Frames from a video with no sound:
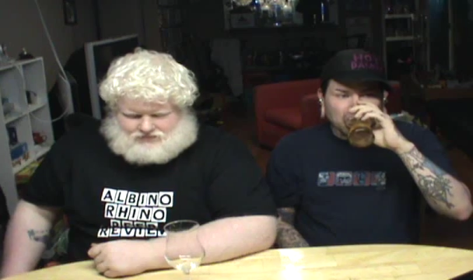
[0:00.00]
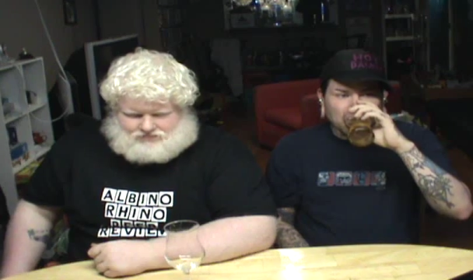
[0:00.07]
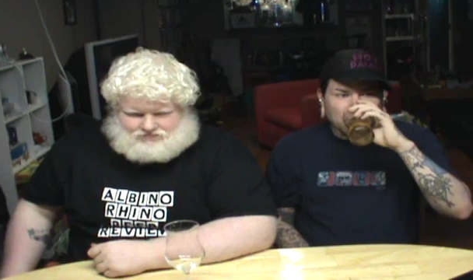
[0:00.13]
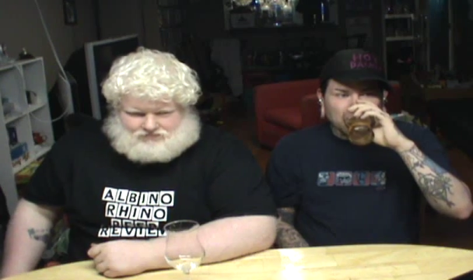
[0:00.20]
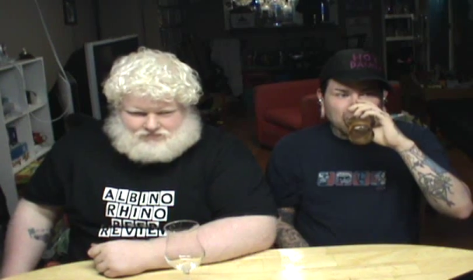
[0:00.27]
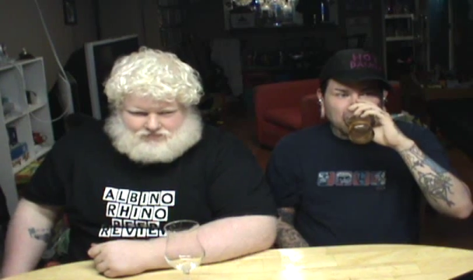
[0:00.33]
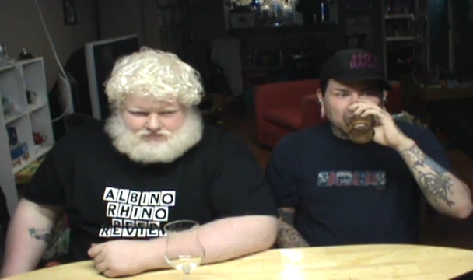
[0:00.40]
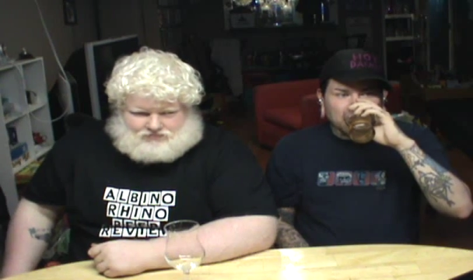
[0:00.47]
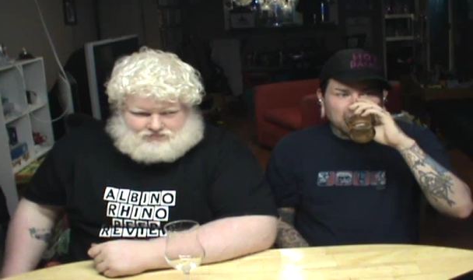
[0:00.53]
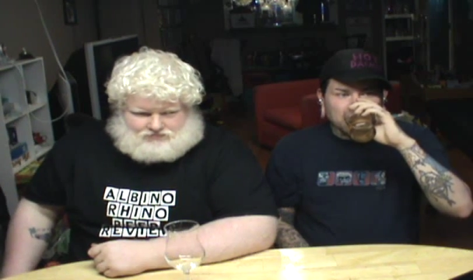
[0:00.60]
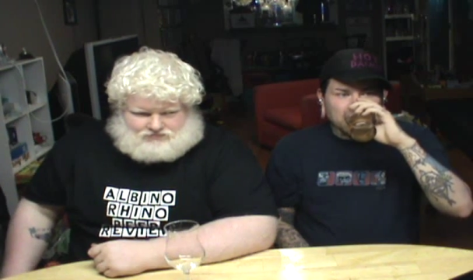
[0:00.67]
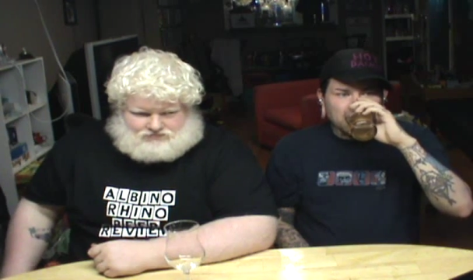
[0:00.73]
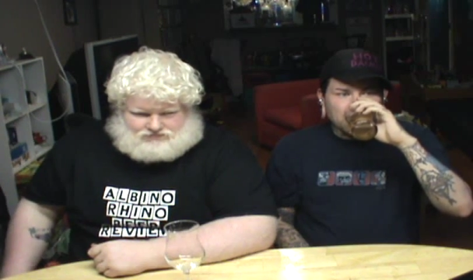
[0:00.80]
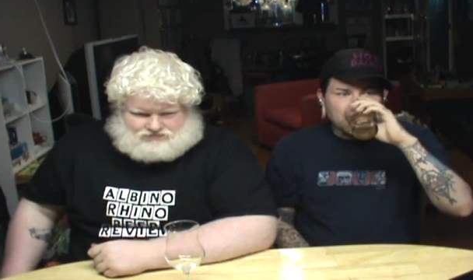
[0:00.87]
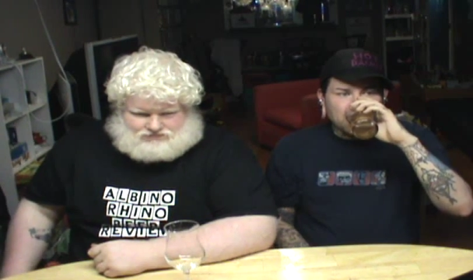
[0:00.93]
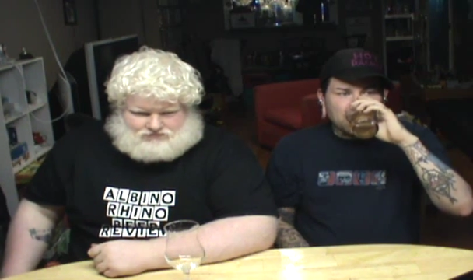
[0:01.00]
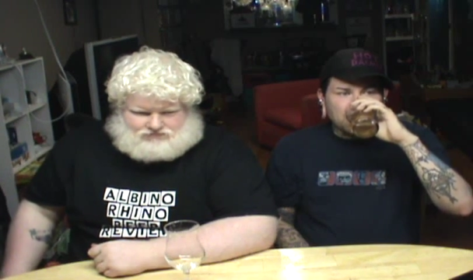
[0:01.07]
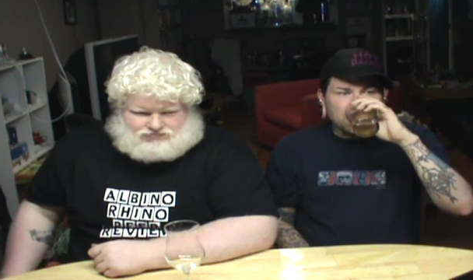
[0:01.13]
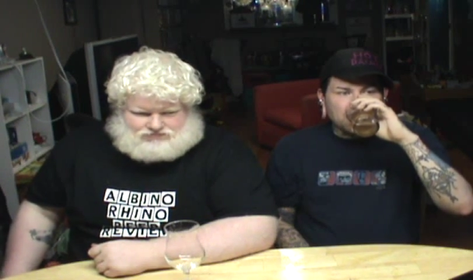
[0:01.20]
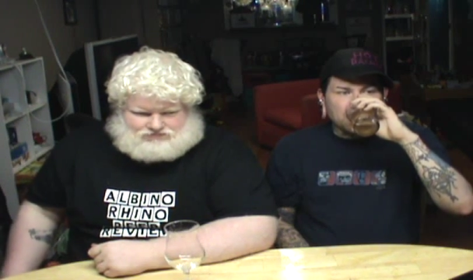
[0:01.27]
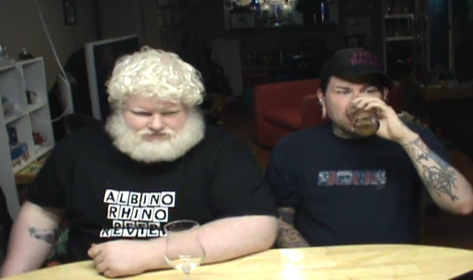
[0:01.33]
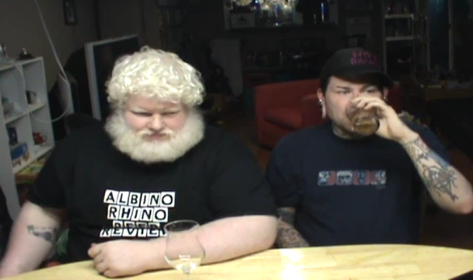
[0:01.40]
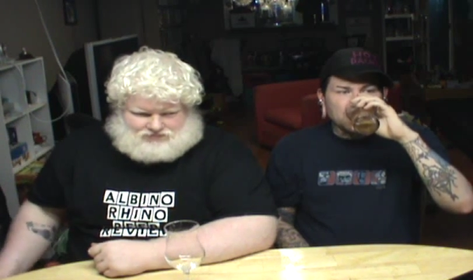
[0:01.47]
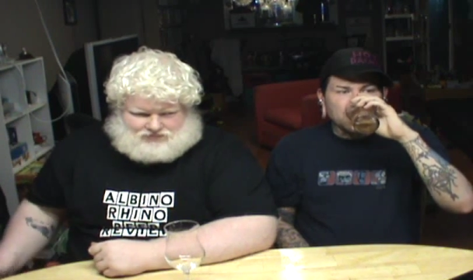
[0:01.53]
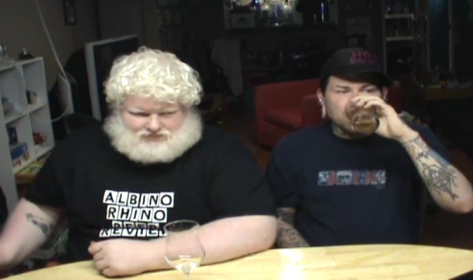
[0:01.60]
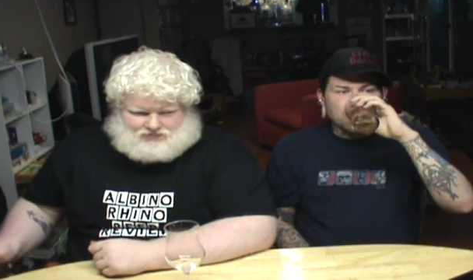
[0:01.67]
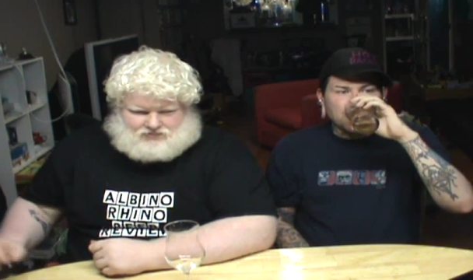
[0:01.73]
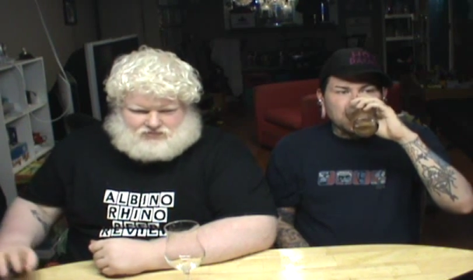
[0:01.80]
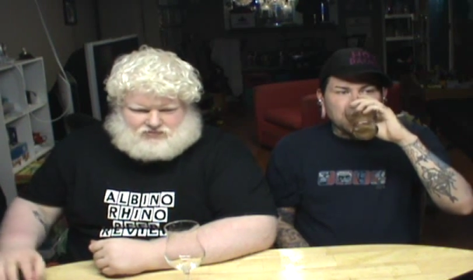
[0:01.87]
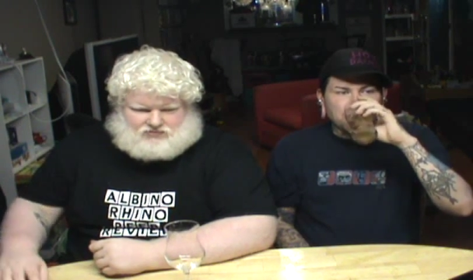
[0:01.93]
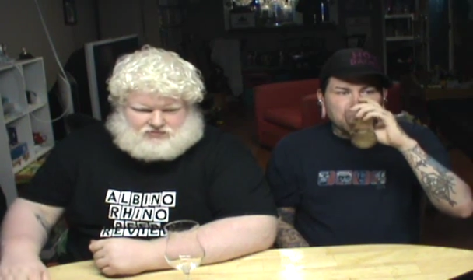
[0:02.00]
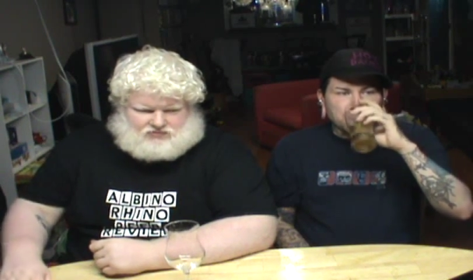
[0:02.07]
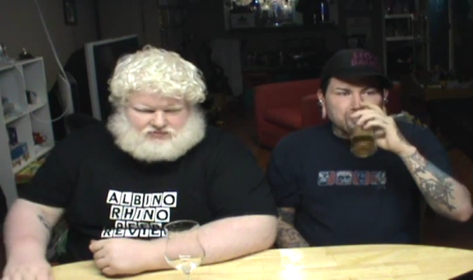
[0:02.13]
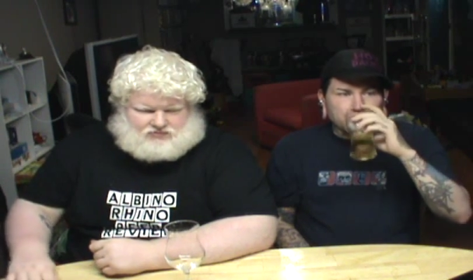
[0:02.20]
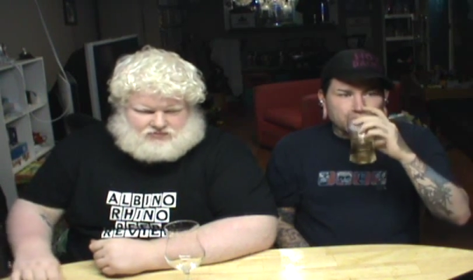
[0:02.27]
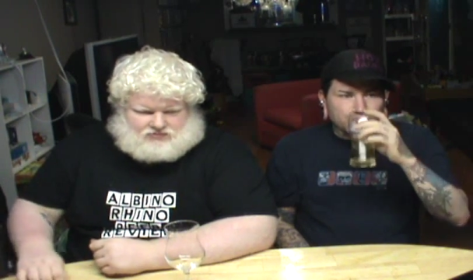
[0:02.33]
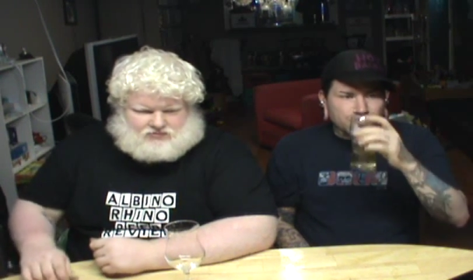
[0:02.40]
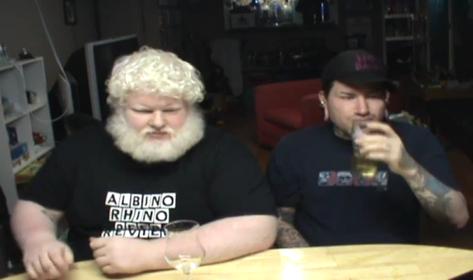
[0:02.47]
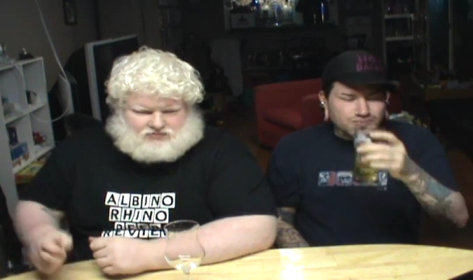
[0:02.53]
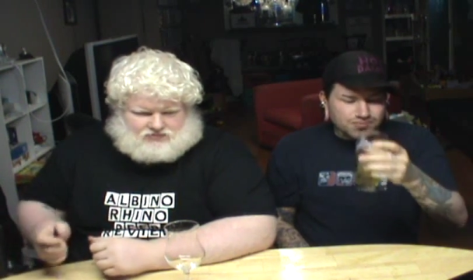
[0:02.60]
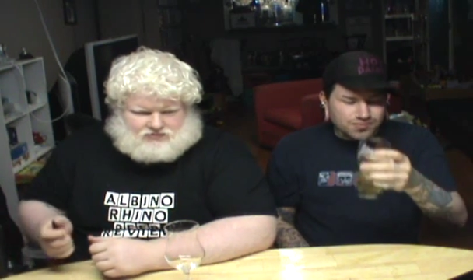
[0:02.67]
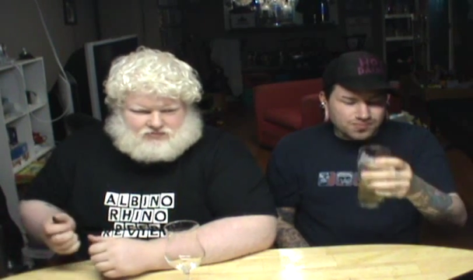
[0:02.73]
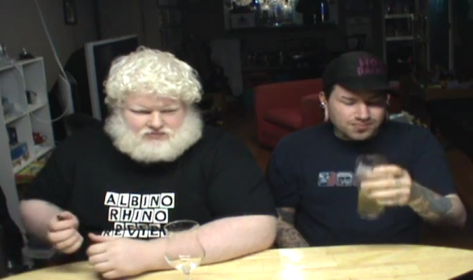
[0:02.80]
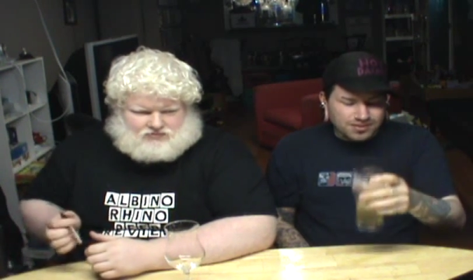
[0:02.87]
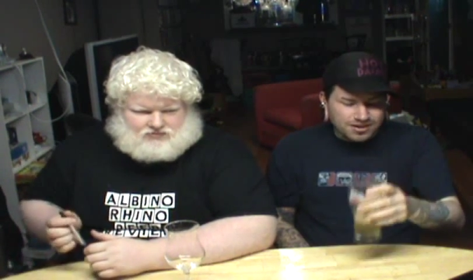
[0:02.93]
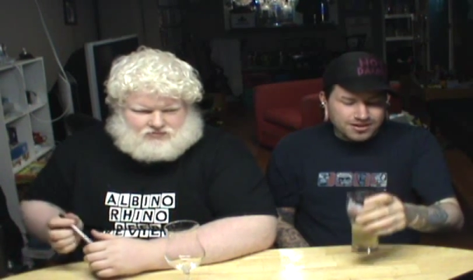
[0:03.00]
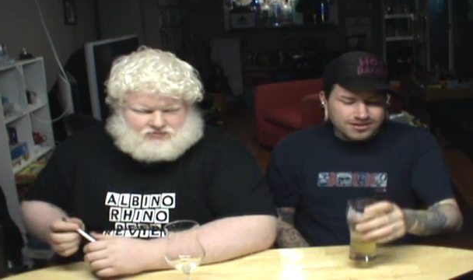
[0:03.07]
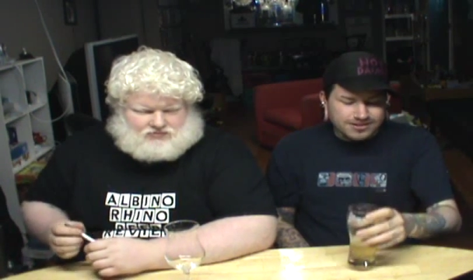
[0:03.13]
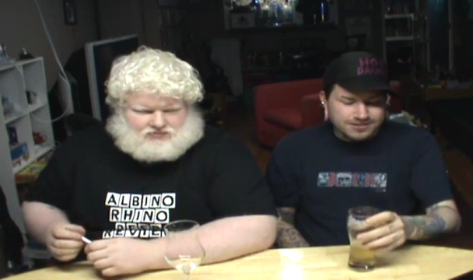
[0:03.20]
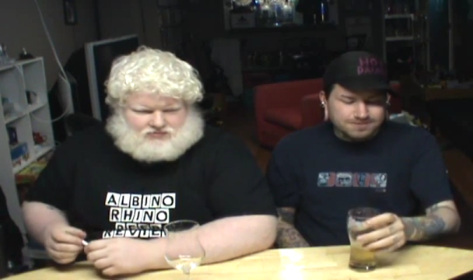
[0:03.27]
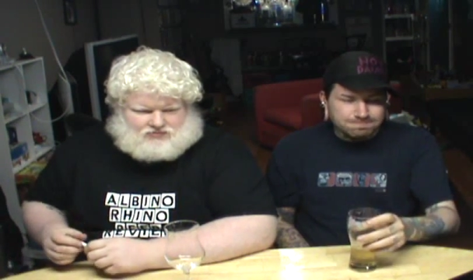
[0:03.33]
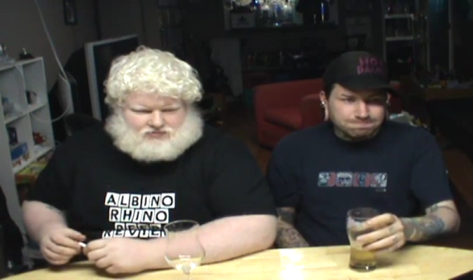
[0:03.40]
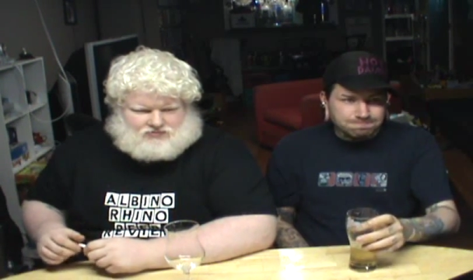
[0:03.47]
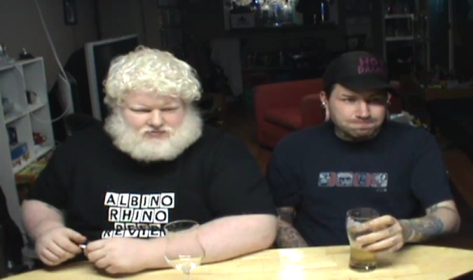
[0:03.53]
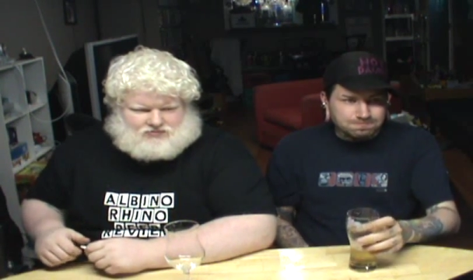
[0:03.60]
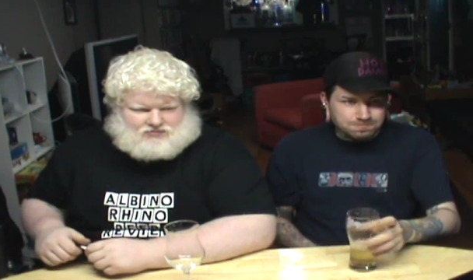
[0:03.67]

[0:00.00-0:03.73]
Speaker 1: taste tests, right? In a, in a taste test, this comes out on top.